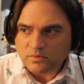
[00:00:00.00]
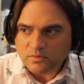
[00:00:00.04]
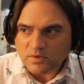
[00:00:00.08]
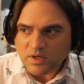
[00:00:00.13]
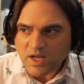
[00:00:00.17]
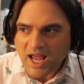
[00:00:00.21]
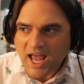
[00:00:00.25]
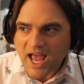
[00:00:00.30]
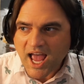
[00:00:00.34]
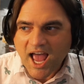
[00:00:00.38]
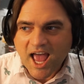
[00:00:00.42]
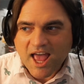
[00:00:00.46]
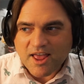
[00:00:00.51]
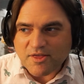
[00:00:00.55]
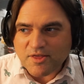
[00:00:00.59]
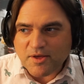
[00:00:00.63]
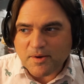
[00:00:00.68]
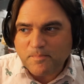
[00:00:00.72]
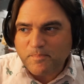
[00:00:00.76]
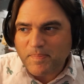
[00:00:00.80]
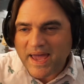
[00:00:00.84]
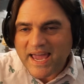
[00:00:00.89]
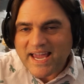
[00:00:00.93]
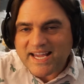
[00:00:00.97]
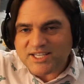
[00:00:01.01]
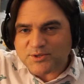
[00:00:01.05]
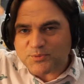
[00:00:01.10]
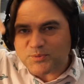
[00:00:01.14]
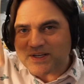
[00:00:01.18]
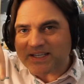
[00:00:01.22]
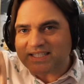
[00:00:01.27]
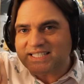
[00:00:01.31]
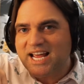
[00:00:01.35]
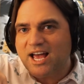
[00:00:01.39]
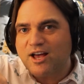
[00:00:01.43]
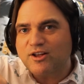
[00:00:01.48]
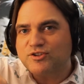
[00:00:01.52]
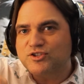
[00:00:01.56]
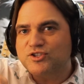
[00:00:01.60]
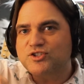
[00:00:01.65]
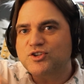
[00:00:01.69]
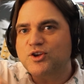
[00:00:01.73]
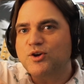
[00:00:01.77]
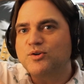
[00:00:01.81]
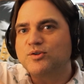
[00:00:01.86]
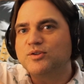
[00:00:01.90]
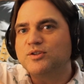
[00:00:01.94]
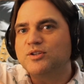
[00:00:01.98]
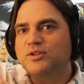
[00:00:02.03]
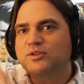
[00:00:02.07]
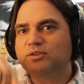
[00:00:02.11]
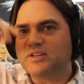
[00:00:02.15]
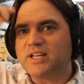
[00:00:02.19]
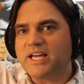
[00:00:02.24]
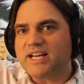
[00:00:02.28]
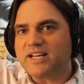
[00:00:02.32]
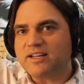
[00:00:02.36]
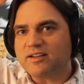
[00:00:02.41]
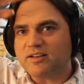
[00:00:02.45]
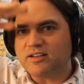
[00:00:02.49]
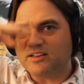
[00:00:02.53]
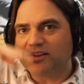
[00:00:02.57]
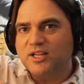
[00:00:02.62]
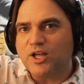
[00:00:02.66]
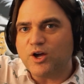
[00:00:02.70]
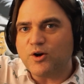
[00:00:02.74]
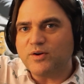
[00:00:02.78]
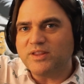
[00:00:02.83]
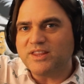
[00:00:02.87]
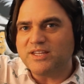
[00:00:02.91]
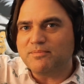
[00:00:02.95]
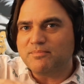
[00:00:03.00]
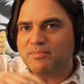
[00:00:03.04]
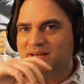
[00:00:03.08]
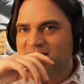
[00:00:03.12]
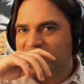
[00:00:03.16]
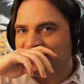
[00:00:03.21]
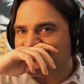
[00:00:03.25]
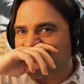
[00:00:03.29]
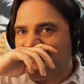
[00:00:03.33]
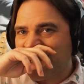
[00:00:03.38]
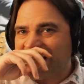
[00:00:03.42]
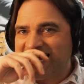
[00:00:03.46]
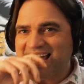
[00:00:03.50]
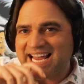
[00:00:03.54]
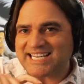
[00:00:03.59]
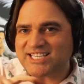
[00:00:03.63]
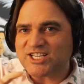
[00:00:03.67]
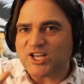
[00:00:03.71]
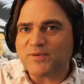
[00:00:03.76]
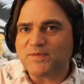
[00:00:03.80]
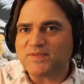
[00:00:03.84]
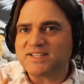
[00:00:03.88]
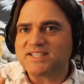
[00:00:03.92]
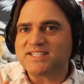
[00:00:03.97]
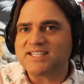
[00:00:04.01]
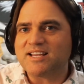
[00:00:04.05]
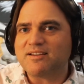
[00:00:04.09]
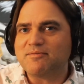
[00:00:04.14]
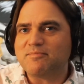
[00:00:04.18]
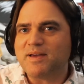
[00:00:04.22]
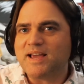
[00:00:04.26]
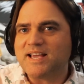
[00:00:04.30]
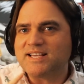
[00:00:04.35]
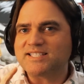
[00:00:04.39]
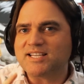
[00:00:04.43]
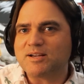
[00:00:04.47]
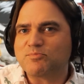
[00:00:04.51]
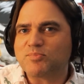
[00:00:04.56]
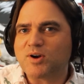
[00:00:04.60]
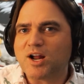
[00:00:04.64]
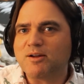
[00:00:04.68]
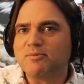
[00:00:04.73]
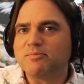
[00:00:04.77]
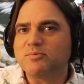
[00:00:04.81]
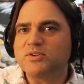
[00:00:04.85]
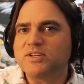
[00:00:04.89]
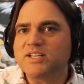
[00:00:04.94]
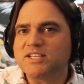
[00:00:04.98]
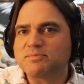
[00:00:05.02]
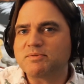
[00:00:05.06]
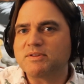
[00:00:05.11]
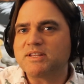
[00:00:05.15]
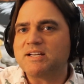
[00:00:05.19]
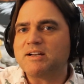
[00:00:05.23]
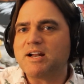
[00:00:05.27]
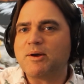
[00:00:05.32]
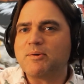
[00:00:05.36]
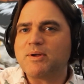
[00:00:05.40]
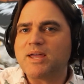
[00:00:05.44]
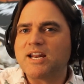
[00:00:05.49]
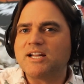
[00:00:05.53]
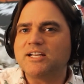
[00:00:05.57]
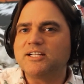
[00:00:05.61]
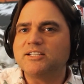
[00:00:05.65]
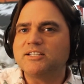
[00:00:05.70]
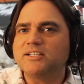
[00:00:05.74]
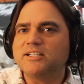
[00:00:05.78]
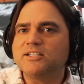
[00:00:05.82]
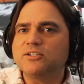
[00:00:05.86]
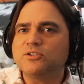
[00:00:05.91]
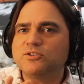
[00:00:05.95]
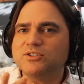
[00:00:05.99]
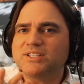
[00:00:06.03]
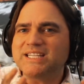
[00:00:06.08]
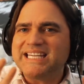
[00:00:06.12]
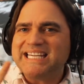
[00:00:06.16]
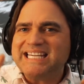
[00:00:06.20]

Ooh the bass went down so like low in the mix. I can't tell if it's the same bass line, probably is, but then now we had a little